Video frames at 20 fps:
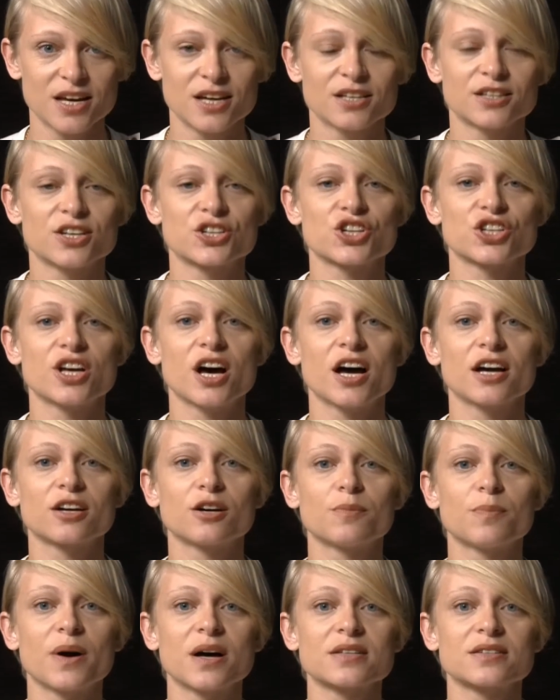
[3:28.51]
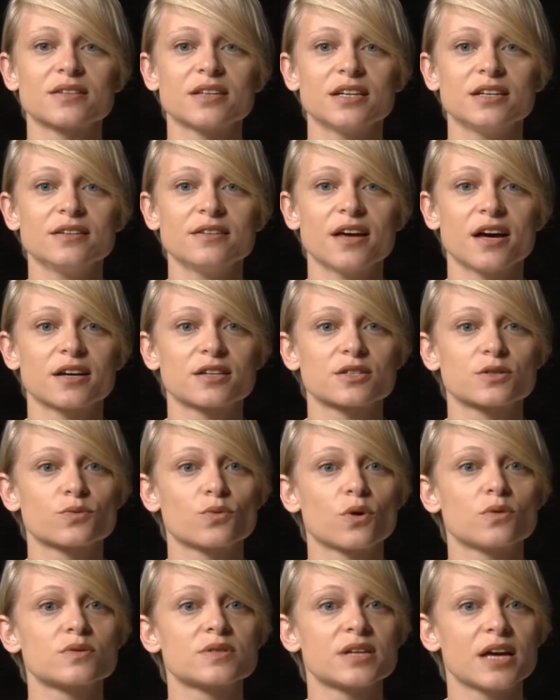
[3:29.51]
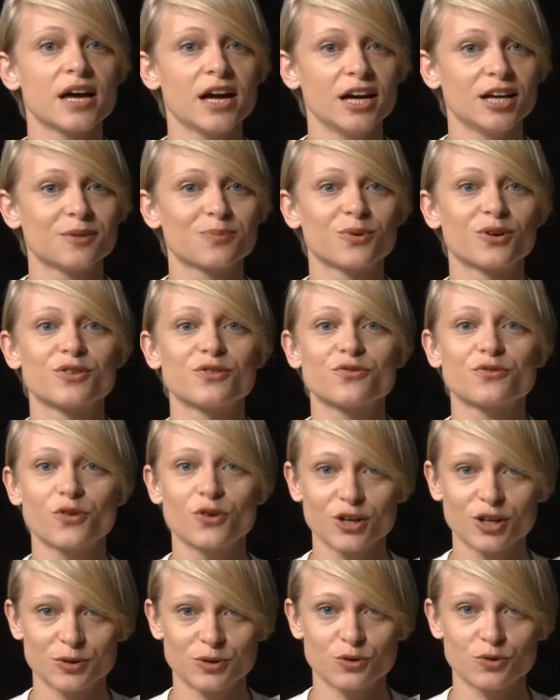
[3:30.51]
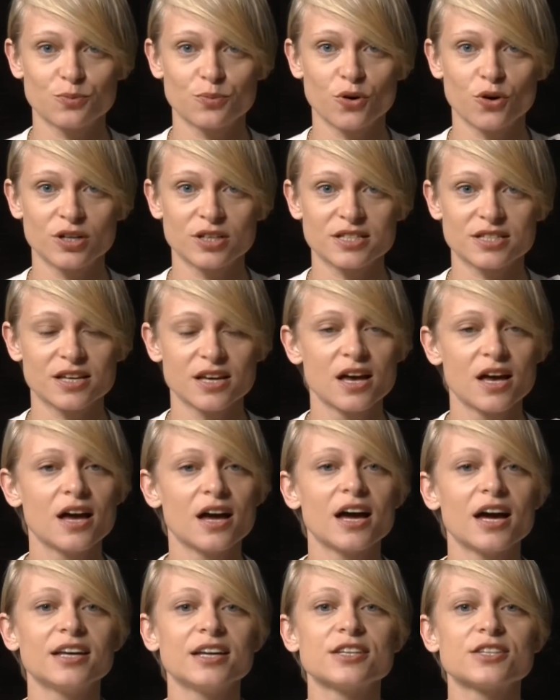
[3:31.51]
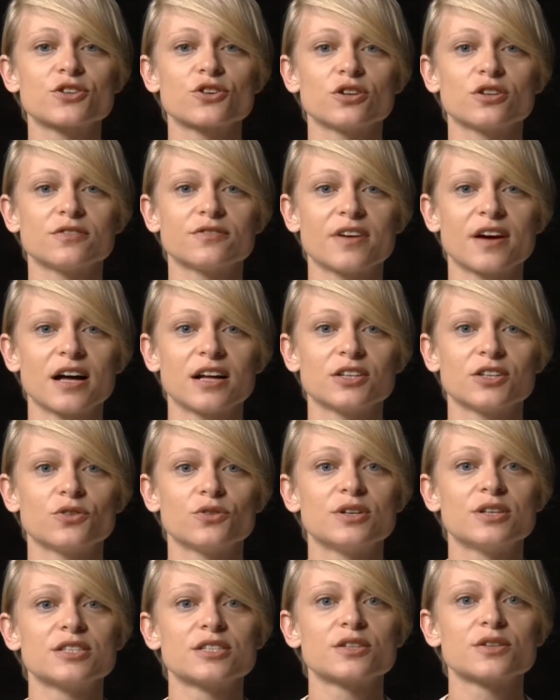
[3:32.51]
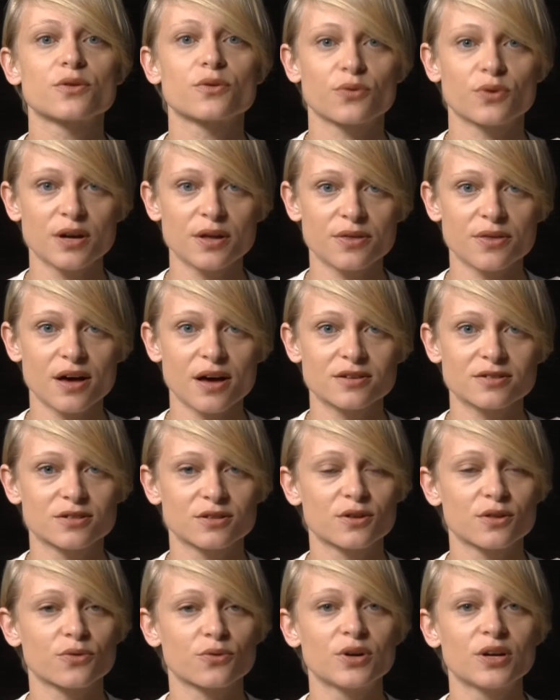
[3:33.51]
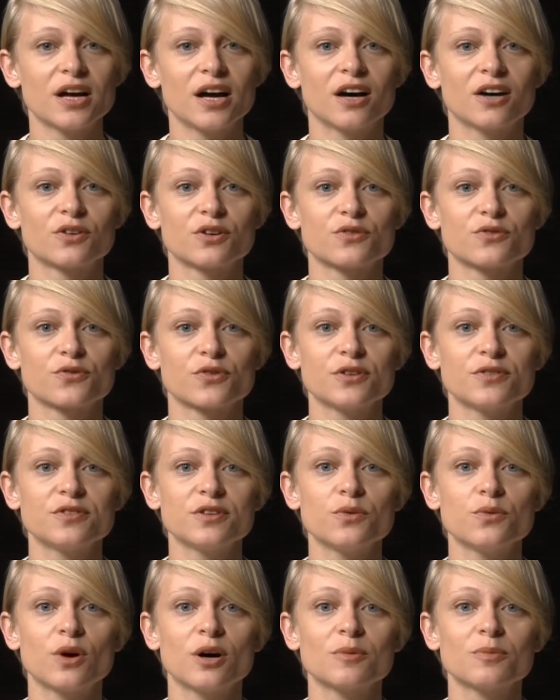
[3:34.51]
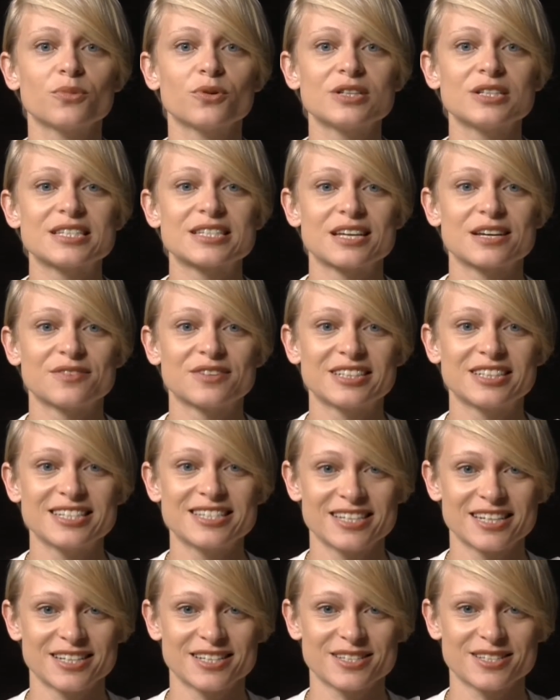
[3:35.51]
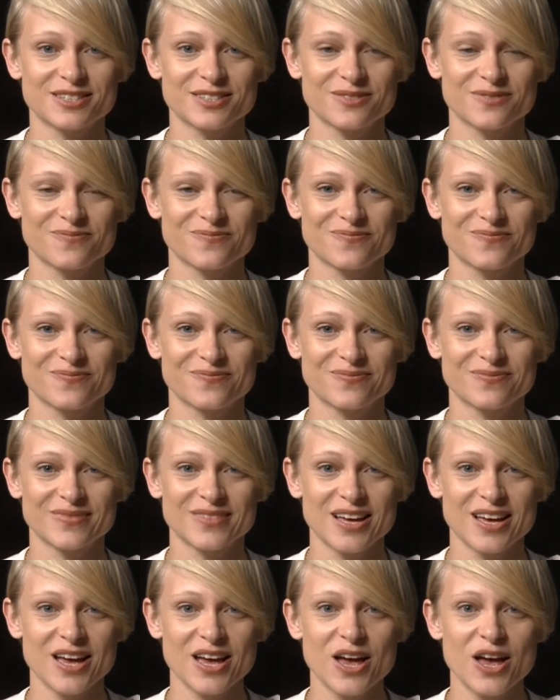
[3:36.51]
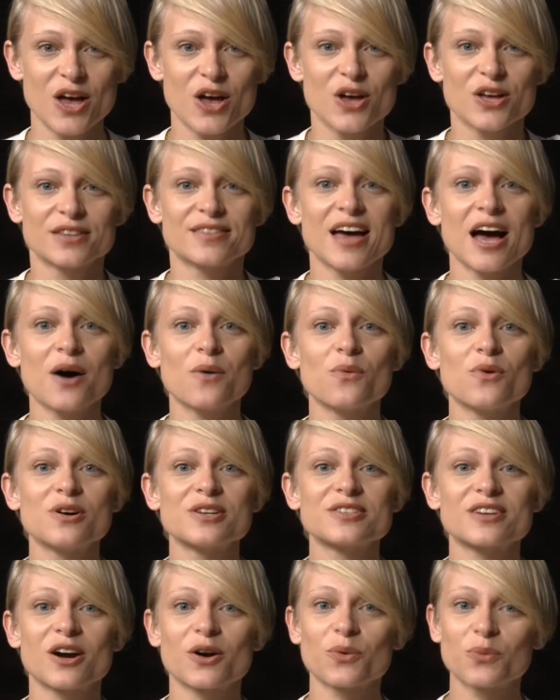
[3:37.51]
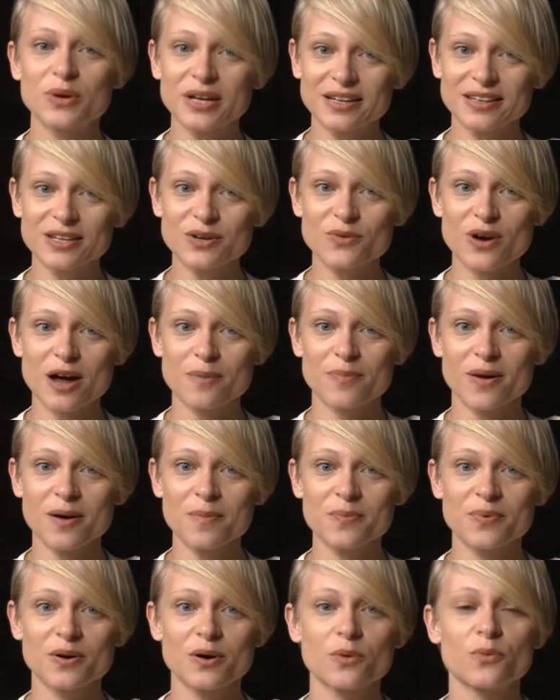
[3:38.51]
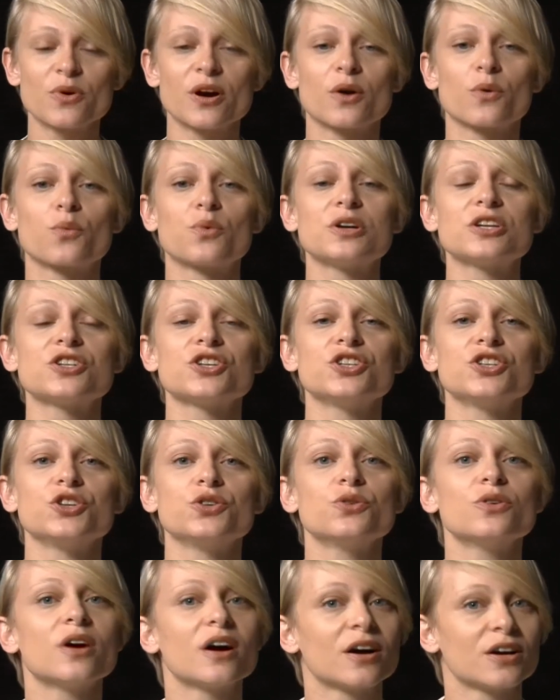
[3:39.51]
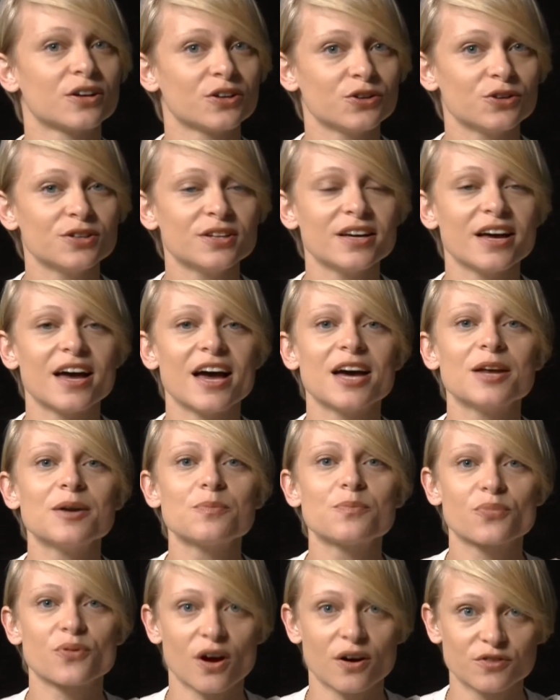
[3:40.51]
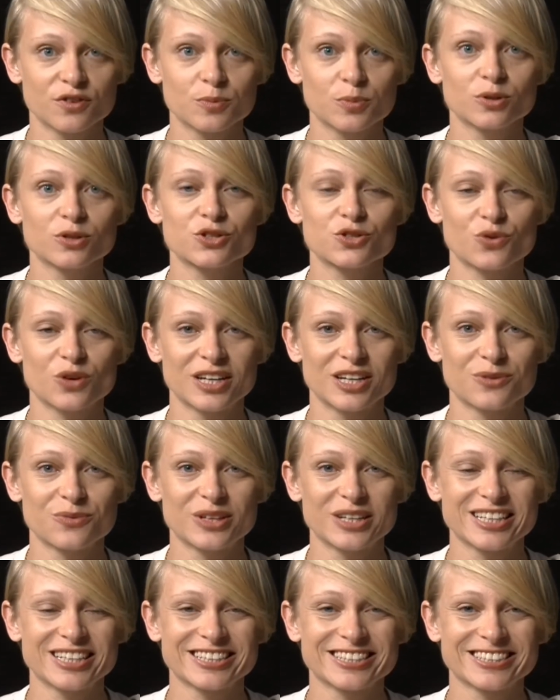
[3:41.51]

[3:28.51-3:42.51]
The Shanghai Composite Index rose 8.42 points and its current value is 3,351.76. That was our weekly wrap-up. We are wishing you a good and profitable trading week.